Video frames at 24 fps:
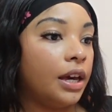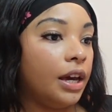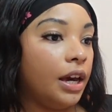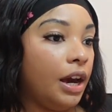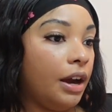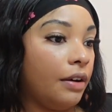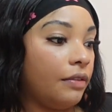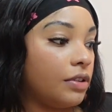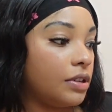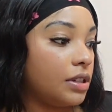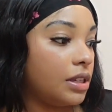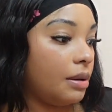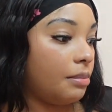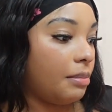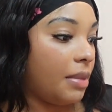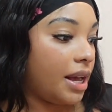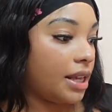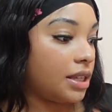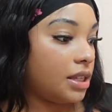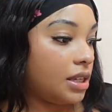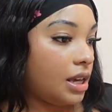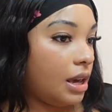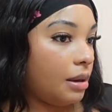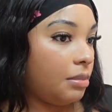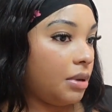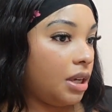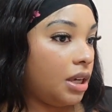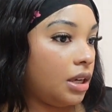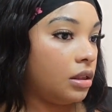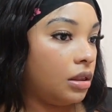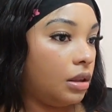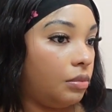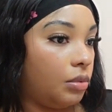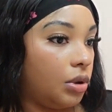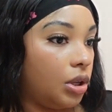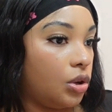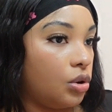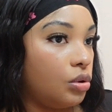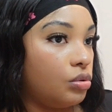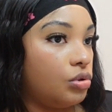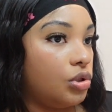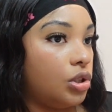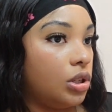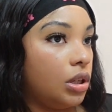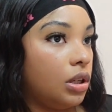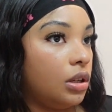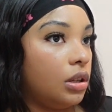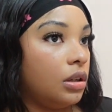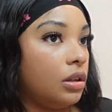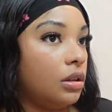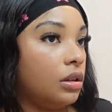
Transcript: covers up my tummy, Gucci.